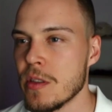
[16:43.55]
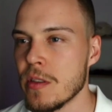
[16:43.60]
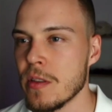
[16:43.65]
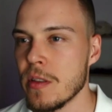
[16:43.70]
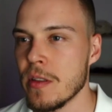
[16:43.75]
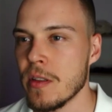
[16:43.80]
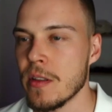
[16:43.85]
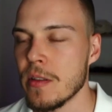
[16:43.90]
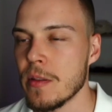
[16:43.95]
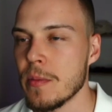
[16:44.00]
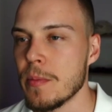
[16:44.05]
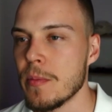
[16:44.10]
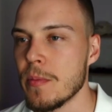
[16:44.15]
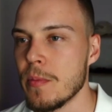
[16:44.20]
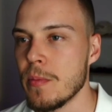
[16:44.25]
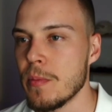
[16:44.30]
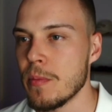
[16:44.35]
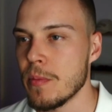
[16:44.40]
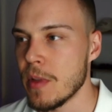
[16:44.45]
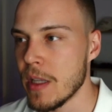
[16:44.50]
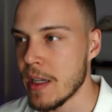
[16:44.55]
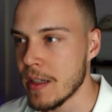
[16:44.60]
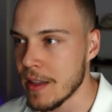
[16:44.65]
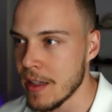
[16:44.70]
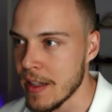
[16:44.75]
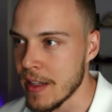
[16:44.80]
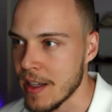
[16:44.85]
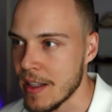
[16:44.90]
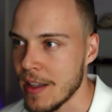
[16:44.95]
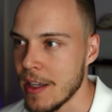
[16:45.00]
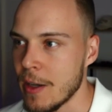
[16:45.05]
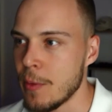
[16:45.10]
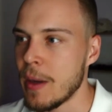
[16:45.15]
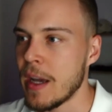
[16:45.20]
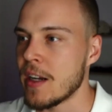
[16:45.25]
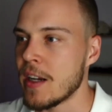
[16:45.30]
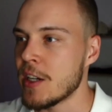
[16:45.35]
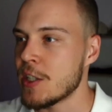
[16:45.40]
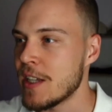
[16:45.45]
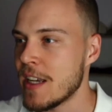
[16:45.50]
the Clio
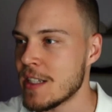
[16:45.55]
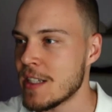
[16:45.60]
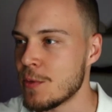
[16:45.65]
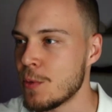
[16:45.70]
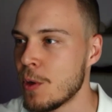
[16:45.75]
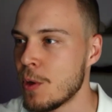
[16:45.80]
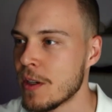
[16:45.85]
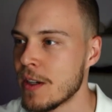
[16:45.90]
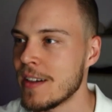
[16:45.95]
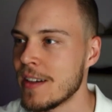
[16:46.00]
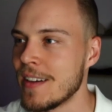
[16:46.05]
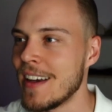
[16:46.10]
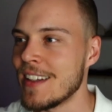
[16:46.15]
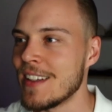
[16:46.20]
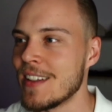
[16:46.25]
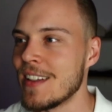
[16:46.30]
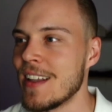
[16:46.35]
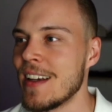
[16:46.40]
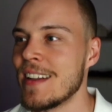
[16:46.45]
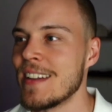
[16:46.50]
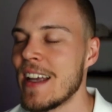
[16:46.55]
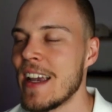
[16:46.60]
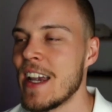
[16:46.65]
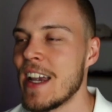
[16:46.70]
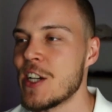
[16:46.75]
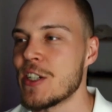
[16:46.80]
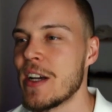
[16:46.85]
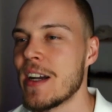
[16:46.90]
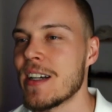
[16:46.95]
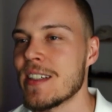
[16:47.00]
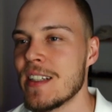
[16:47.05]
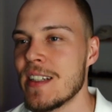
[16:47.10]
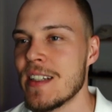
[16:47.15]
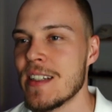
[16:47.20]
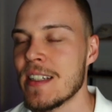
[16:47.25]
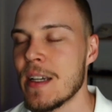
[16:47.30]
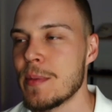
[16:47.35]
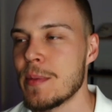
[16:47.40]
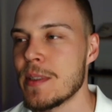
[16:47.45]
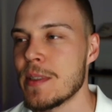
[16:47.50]
Managed native one and Ajax at the
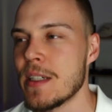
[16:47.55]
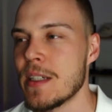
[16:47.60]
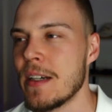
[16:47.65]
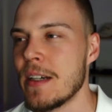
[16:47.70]
same time?